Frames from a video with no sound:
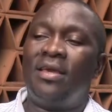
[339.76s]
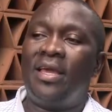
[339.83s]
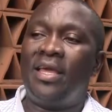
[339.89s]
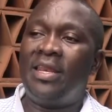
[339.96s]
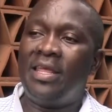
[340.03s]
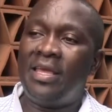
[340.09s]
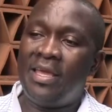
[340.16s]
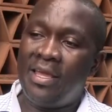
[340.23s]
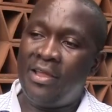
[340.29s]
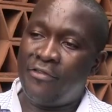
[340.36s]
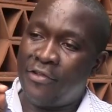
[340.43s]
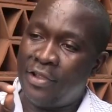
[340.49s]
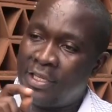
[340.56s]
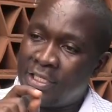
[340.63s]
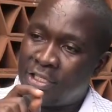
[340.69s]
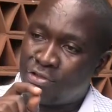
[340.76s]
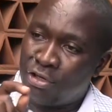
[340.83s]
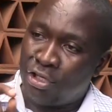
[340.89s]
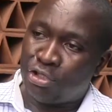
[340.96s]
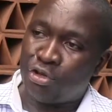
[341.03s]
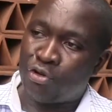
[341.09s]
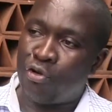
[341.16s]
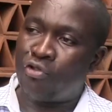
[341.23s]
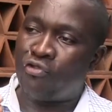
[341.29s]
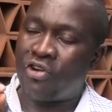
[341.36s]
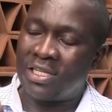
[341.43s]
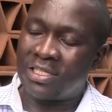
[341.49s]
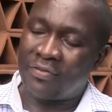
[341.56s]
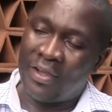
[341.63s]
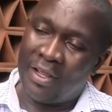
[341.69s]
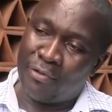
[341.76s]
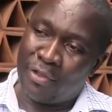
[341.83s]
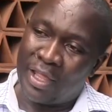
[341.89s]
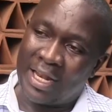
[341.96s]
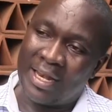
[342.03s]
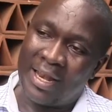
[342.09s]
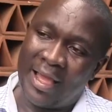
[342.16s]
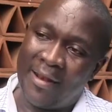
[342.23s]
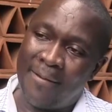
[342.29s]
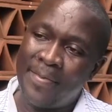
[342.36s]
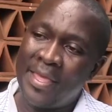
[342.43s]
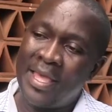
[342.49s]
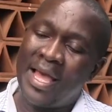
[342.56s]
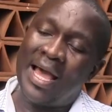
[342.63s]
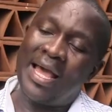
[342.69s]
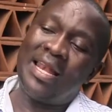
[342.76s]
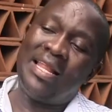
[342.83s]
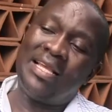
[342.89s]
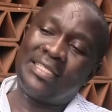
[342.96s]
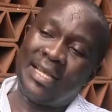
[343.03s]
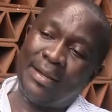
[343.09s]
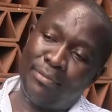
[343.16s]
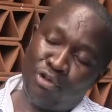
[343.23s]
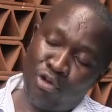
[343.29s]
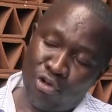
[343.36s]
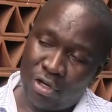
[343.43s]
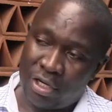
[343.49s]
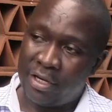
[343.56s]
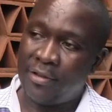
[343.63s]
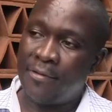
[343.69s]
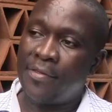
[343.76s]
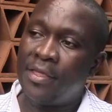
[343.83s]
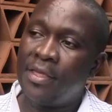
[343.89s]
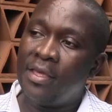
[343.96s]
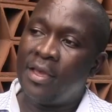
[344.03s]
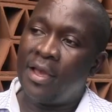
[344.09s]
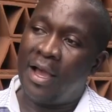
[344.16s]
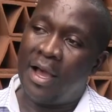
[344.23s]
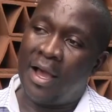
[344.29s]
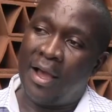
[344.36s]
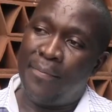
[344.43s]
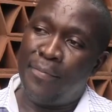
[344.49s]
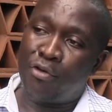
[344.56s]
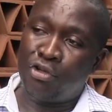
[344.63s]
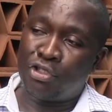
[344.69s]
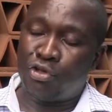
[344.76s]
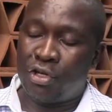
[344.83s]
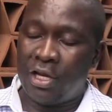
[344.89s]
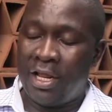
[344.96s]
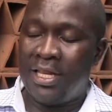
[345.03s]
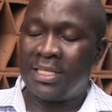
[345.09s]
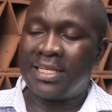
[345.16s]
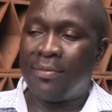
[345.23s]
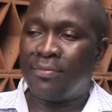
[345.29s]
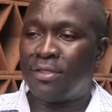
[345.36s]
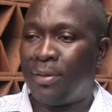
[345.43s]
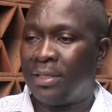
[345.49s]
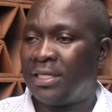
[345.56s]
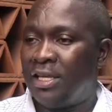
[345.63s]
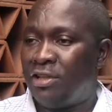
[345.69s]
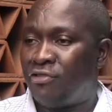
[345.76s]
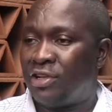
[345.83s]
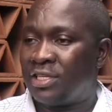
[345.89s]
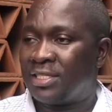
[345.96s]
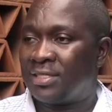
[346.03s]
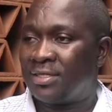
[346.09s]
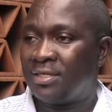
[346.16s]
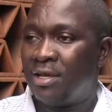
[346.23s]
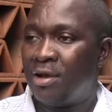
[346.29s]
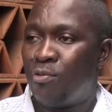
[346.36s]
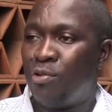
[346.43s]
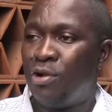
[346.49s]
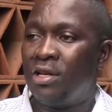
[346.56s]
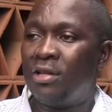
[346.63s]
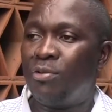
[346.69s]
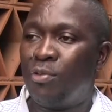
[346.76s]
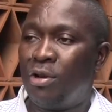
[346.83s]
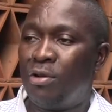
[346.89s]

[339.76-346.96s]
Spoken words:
any registration or transfer into that land unless I'm told. Because ordinarily some chibanja interests will